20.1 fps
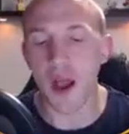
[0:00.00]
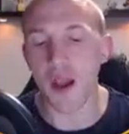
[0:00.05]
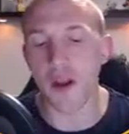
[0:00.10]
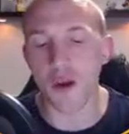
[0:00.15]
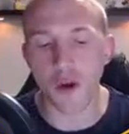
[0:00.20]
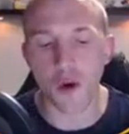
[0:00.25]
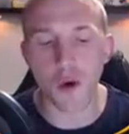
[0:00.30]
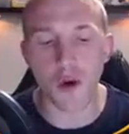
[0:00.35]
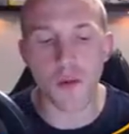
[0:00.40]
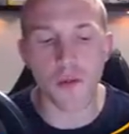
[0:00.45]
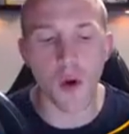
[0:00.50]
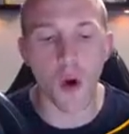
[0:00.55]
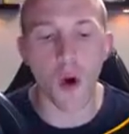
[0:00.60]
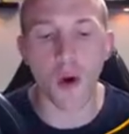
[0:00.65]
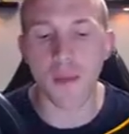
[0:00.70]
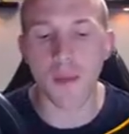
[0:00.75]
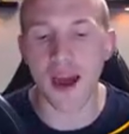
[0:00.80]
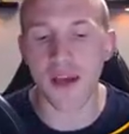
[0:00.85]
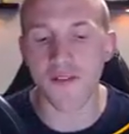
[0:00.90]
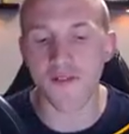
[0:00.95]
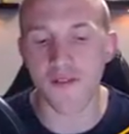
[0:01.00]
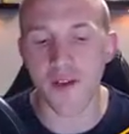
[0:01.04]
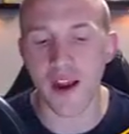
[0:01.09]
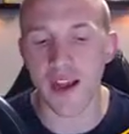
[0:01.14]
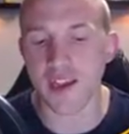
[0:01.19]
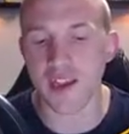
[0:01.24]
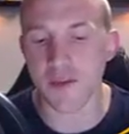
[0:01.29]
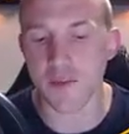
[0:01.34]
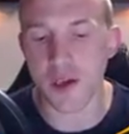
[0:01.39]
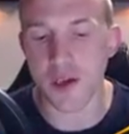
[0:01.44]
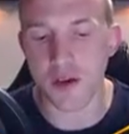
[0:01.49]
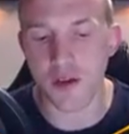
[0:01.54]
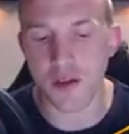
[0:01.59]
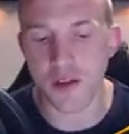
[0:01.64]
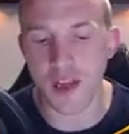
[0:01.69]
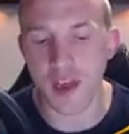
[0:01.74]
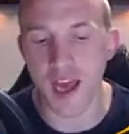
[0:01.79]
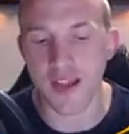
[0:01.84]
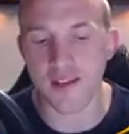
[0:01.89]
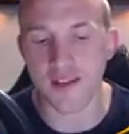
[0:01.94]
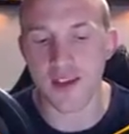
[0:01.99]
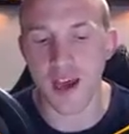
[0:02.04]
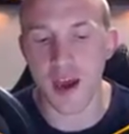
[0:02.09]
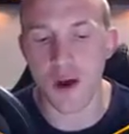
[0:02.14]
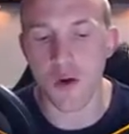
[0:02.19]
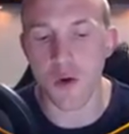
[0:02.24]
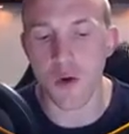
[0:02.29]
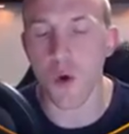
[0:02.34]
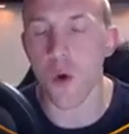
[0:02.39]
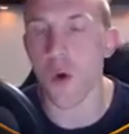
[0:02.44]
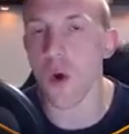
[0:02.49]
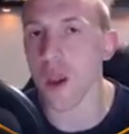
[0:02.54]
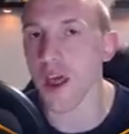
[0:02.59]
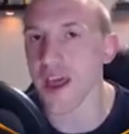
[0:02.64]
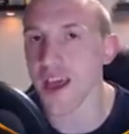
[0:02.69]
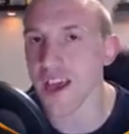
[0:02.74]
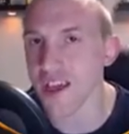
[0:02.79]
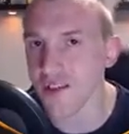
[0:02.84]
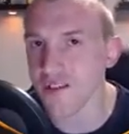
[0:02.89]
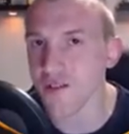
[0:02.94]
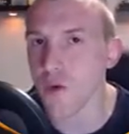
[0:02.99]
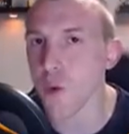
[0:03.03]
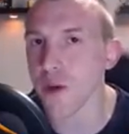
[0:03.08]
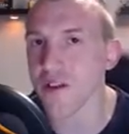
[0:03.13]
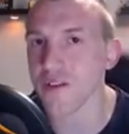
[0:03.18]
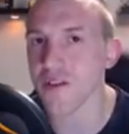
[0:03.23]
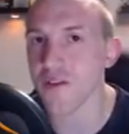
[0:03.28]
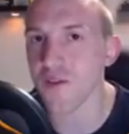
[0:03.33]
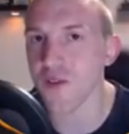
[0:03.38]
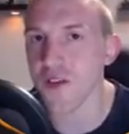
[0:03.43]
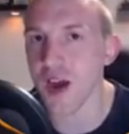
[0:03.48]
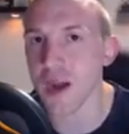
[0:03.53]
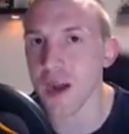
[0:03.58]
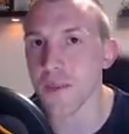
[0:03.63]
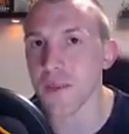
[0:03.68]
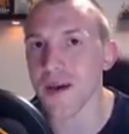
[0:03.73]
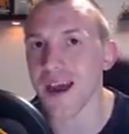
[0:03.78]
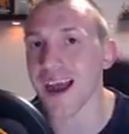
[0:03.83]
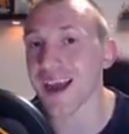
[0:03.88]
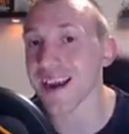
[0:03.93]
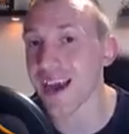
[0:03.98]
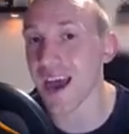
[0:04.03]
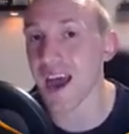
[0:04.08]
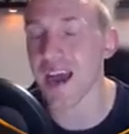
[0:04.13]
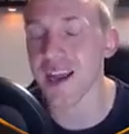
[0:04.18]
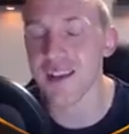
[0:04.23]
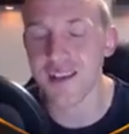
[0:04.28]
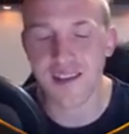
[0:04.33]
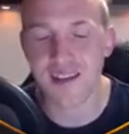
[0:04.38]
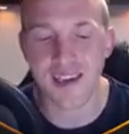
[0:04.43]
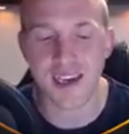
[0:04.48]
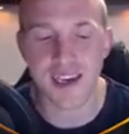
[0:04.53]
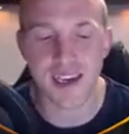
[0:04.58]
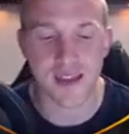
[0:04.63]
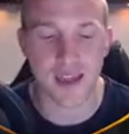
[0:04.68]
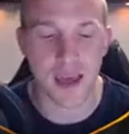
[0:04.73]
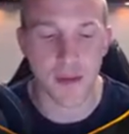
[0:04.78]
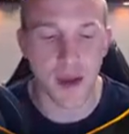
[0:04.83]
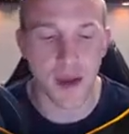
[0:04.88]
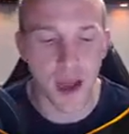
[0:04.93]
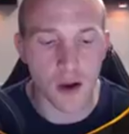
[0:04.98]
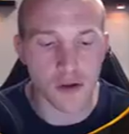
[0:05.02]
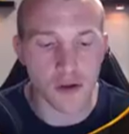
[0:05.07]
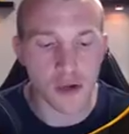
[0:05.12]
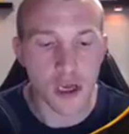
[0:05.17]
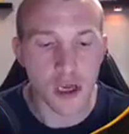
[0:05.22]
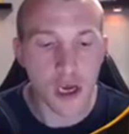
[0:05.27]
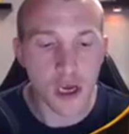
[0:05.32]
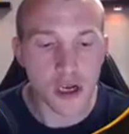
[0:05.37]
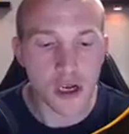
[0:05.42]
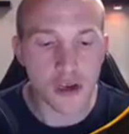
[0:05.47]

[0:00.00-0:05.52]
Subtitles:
Well, no more, my friends, because that town hall is going to fight back and take them out.